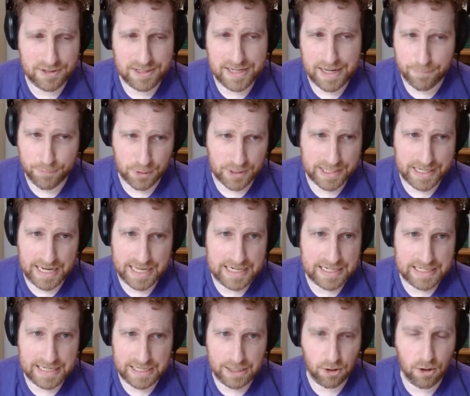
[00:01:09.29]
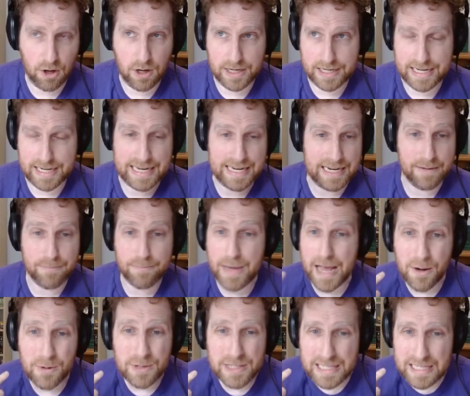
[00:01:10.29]
deprecated it on
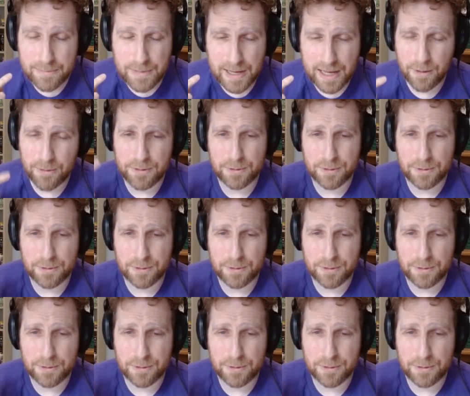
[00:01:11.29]
inbound email.